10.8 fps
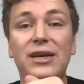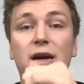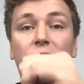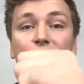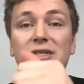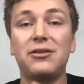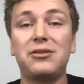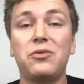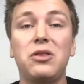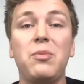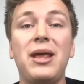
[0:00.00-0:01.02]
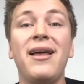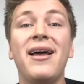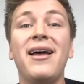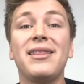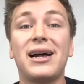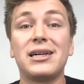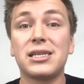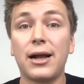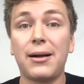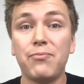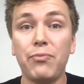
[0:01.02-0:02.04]
conversation with me, that's
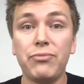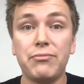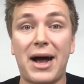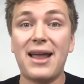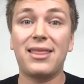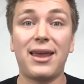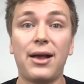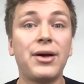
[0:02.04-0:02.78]
like my thing.